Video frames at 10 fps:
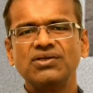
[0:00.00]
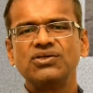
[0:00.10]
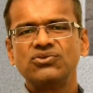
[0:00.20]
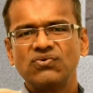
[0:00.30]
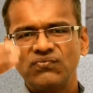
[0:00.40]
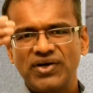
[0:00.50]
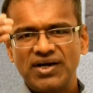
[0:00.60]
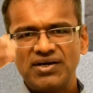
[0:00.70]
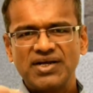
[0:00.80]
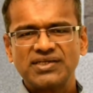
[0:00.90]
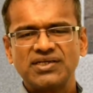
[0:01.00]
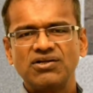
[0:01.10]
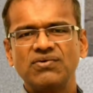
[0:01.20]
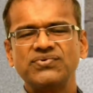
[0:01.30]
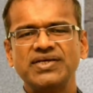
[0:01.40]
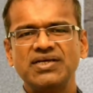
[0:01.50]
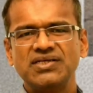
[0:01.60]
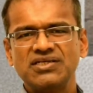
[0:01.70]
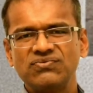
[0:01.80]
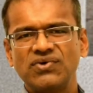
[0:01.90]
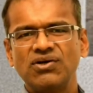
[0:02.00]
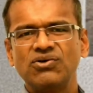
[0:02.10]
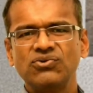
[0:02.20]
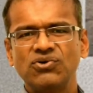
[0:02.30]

So weight reduction of, say, just 1 or 2 or